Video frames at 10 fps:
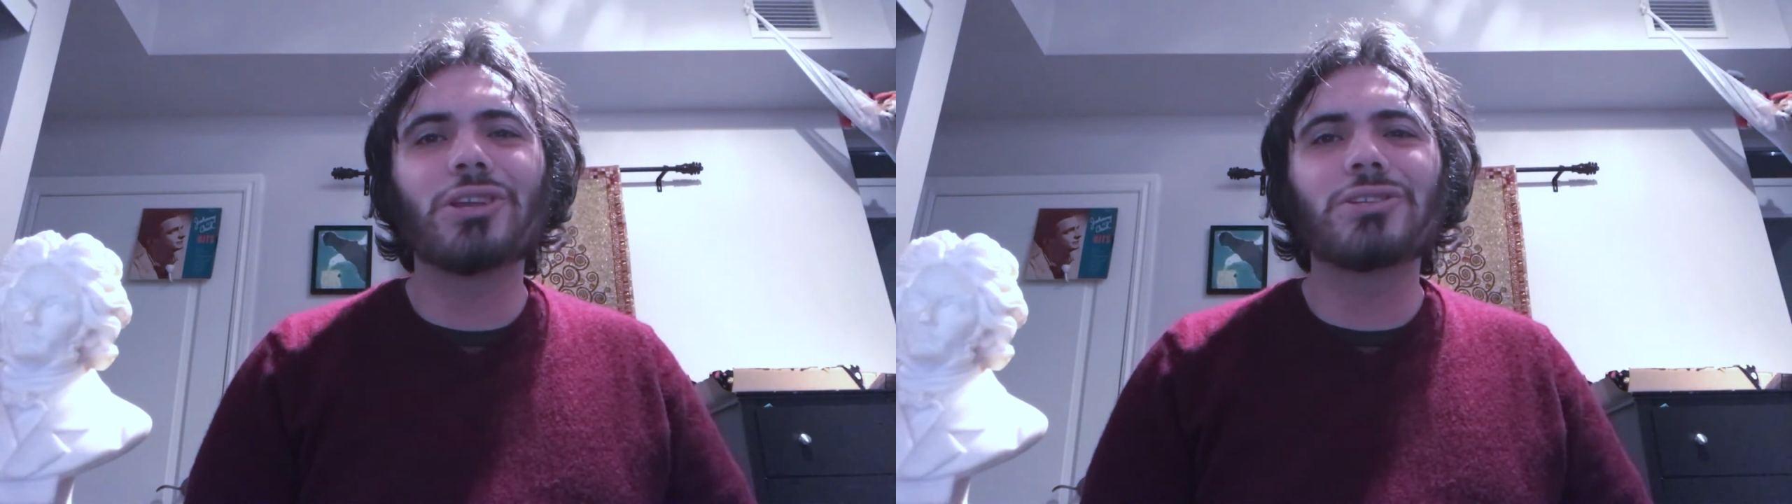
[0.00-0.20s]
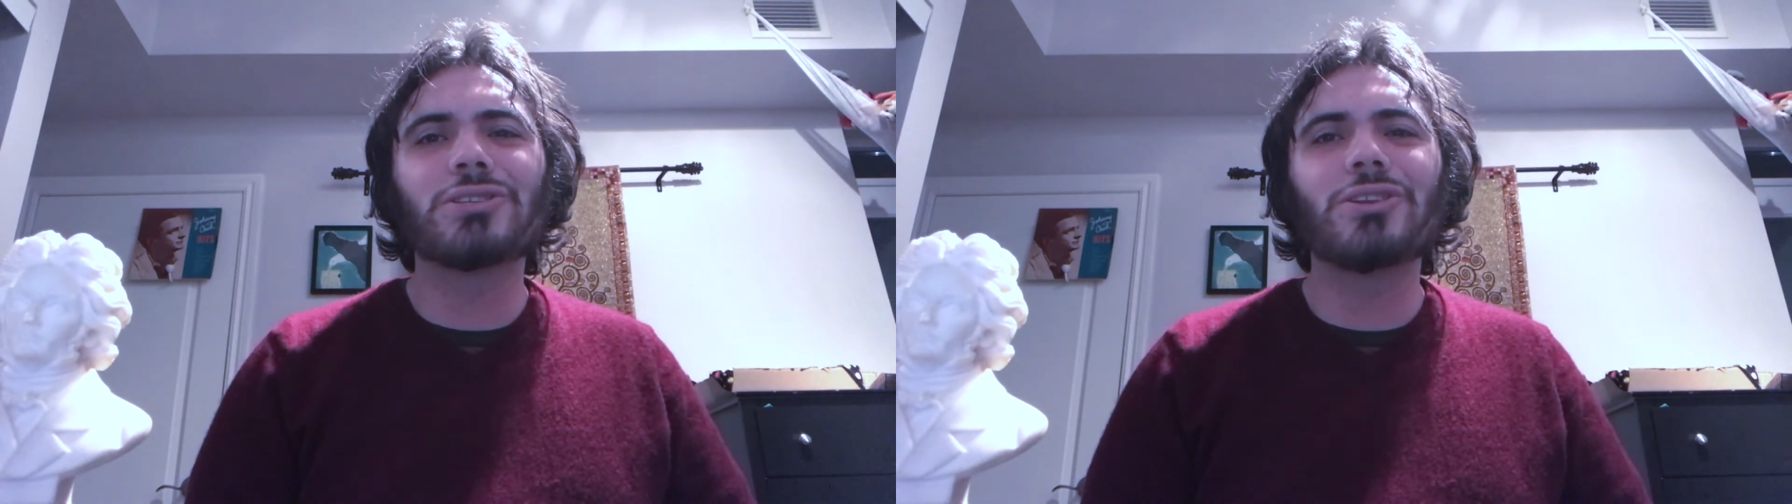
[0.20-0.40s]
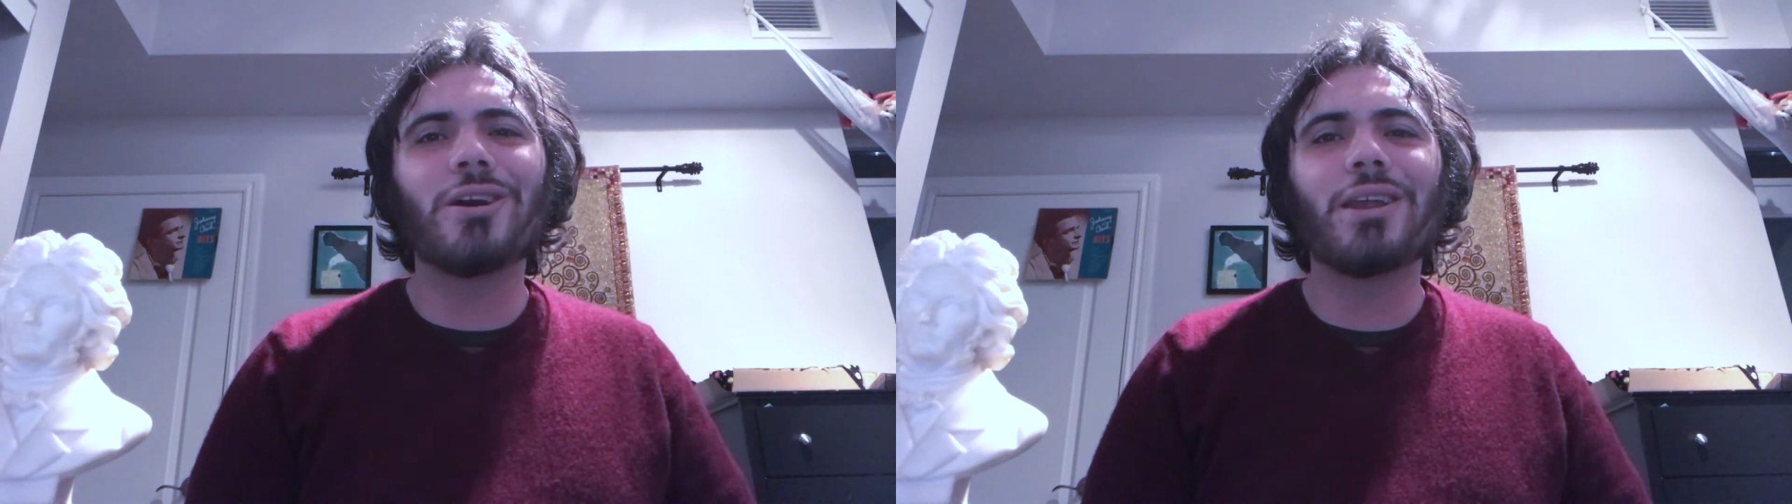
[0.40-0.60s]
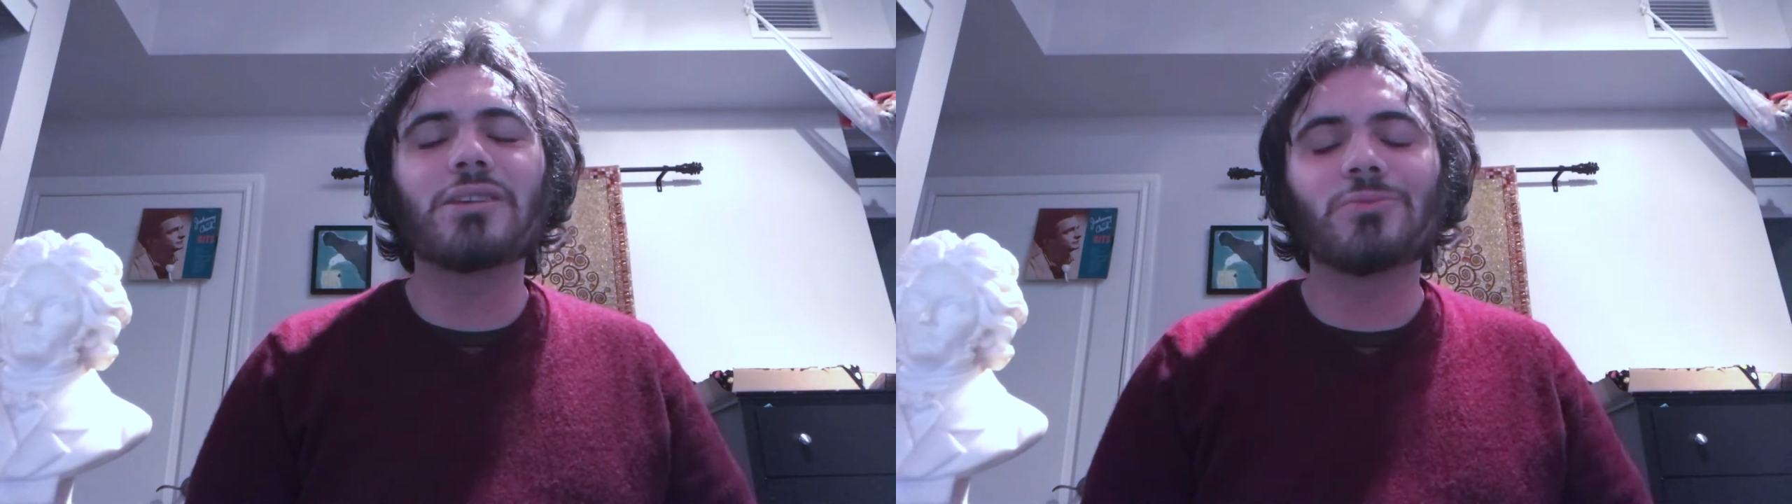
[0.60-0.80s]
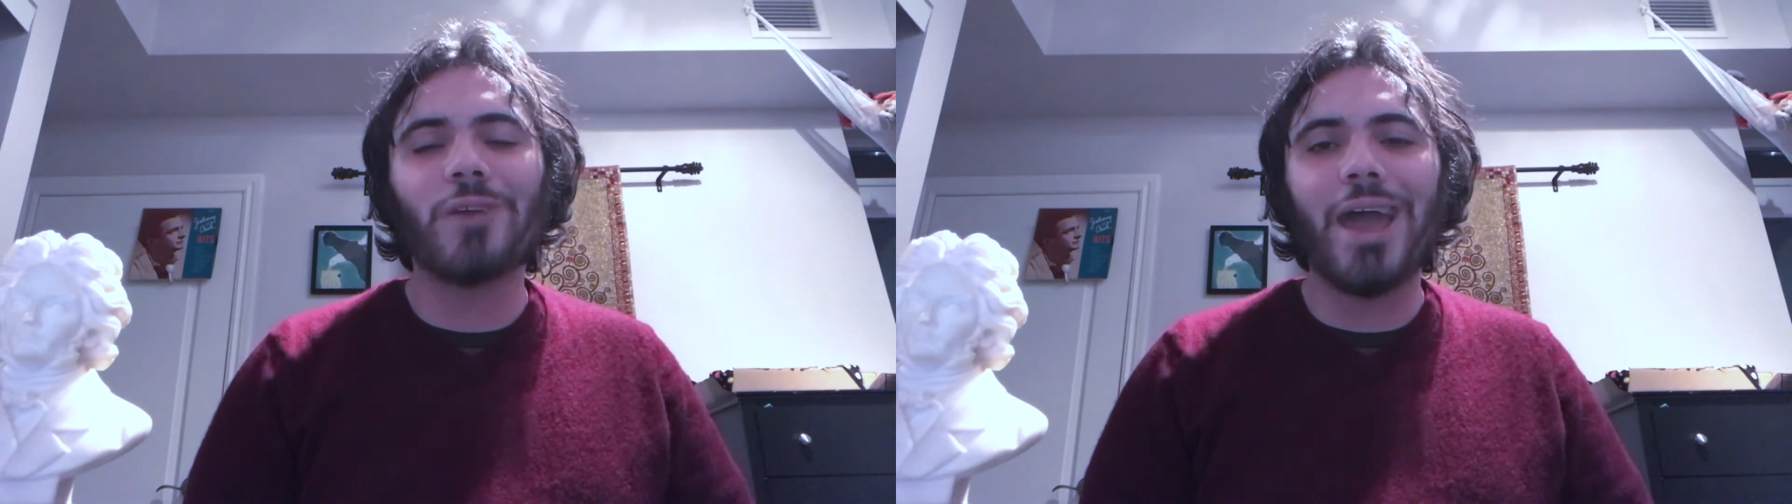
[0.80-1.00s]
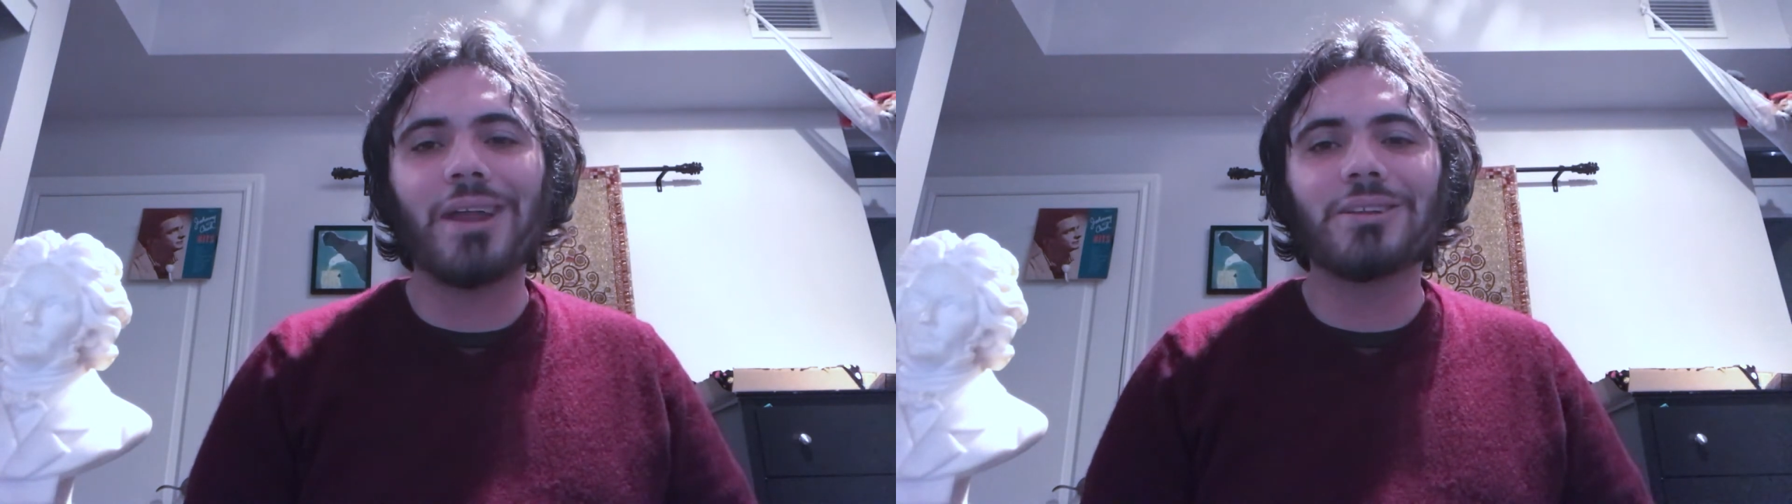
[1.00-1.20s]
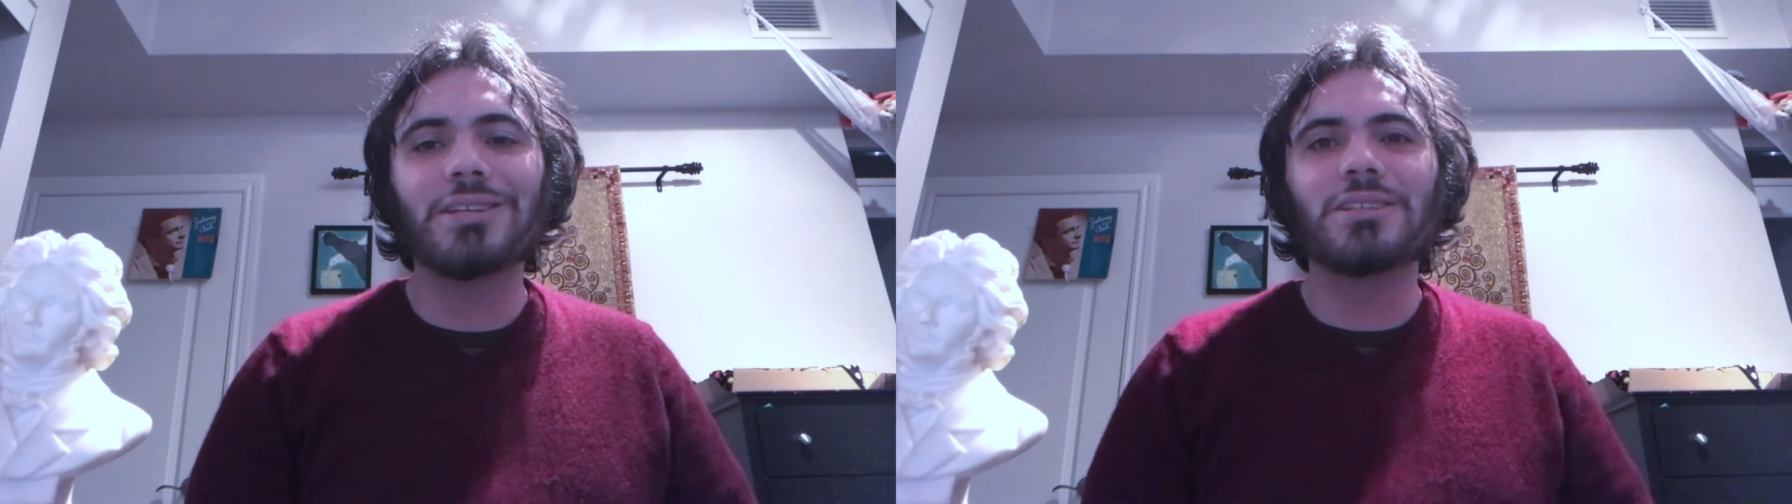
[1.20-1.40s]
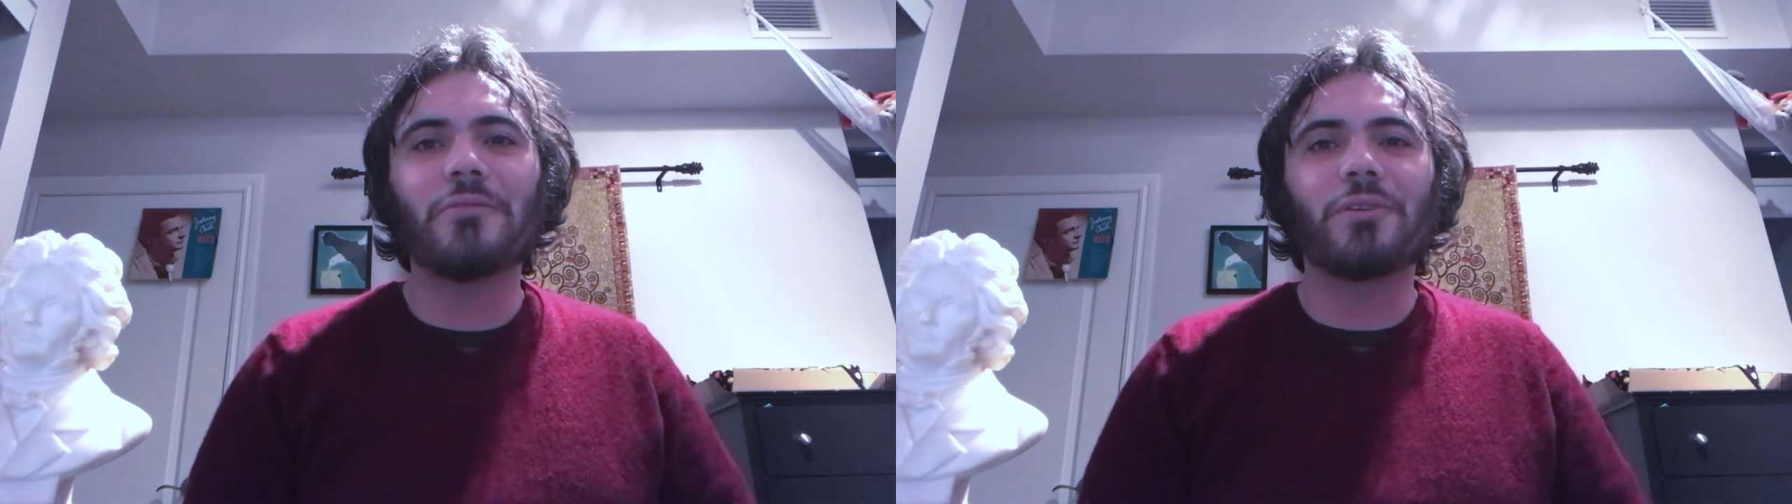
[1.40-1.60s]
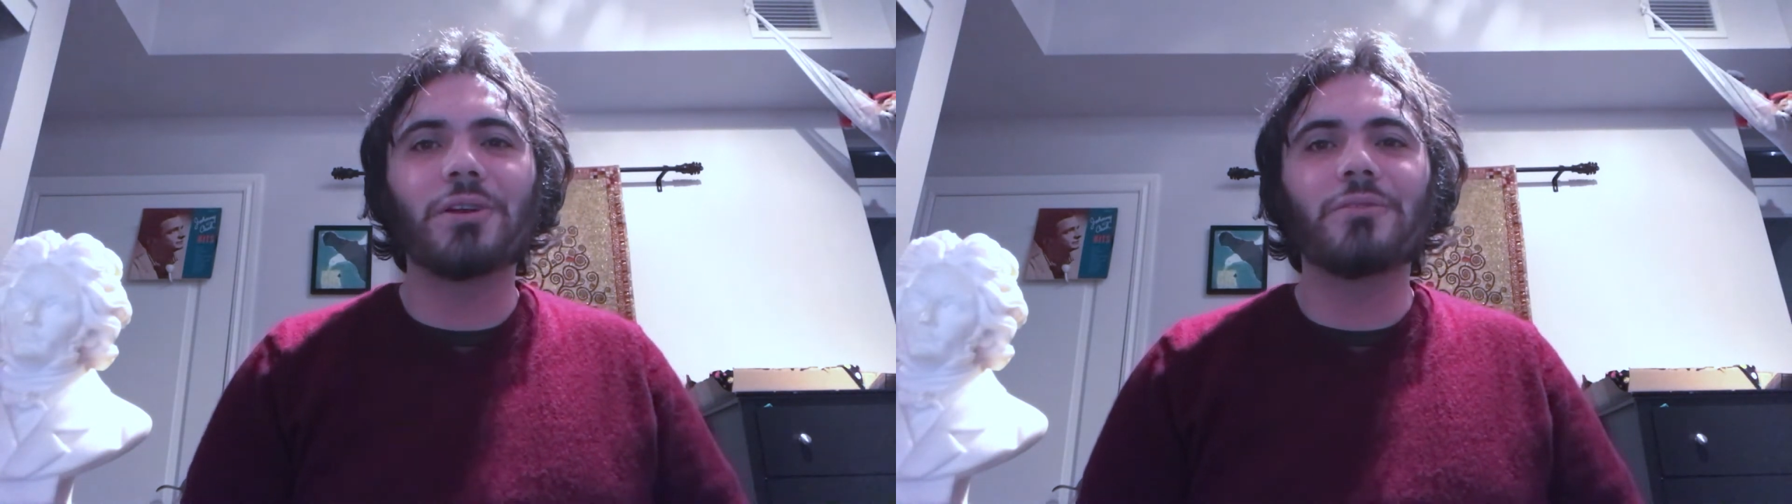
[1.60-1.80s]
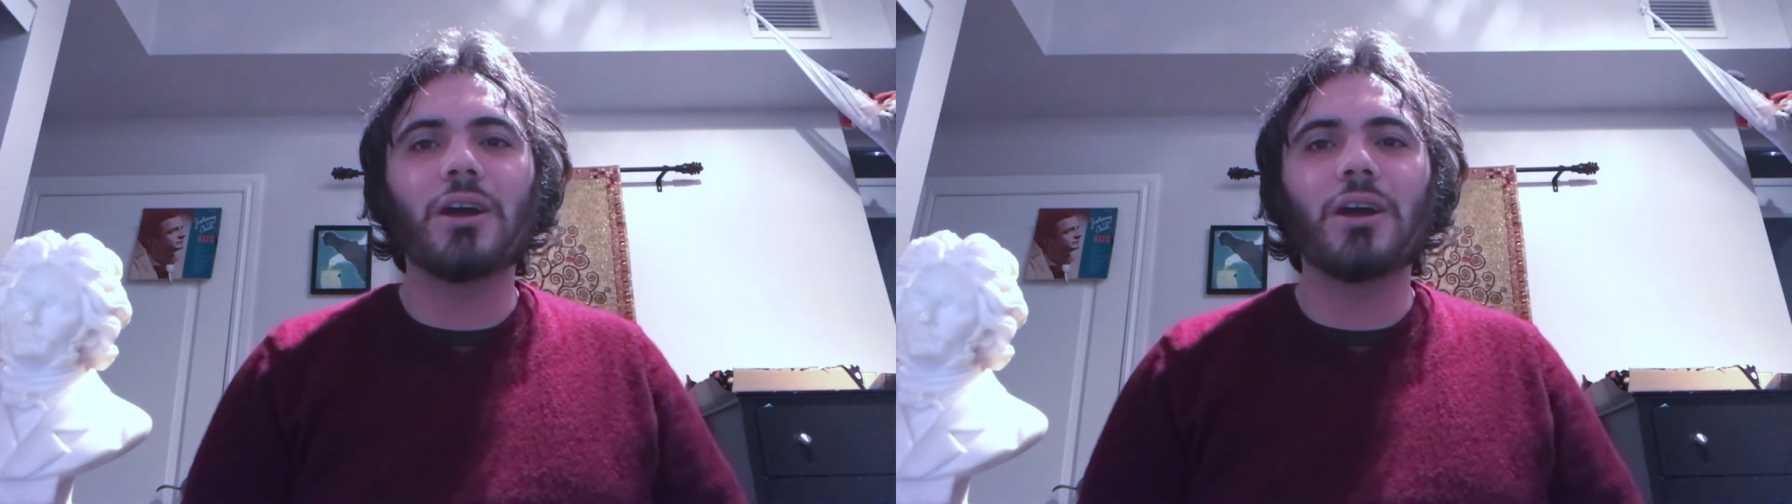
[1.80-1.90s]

is not as radically different